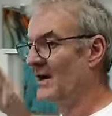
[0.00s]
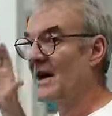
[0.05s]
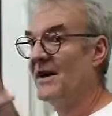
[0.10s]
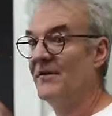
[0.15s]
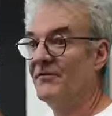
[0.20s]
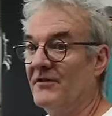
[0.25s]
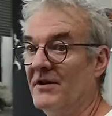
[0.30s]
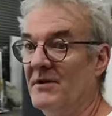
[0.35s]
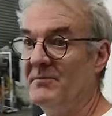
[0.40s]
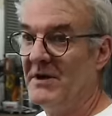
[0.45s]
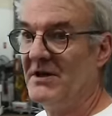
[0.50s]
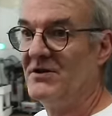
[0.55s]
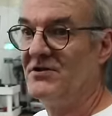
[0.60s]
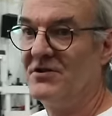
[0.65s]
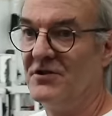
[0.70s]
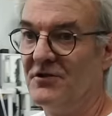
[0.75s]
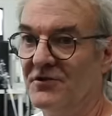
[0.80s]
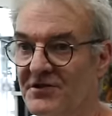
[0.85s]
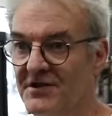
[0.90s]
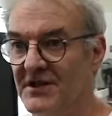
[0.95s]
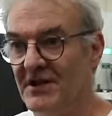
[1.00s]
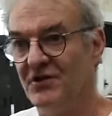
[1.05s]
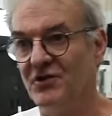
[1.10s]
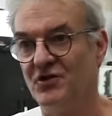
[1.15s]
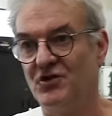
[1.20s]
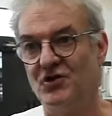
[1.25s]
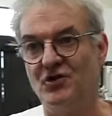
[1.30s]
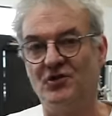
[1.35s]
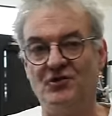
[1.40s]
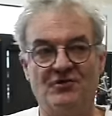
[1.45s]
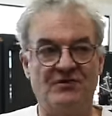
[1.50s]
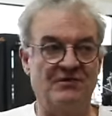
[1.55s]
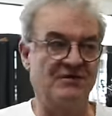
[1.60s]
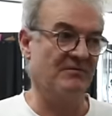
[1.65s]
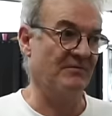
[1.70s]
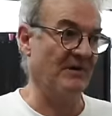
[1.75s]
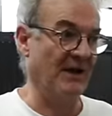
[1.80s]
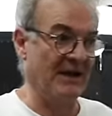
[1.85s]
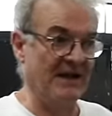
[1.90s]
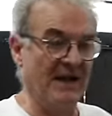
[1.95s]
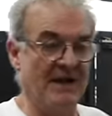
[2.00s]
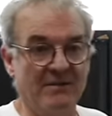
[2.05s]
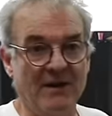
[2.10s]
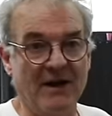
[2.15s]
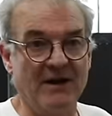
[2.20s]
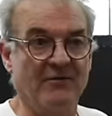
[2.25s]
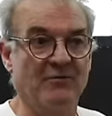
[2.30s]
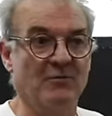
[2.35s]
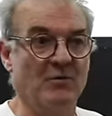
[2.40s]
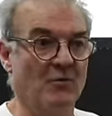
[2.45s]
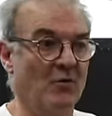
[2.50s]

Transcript: cover image, you'll see the shoes. They came out of my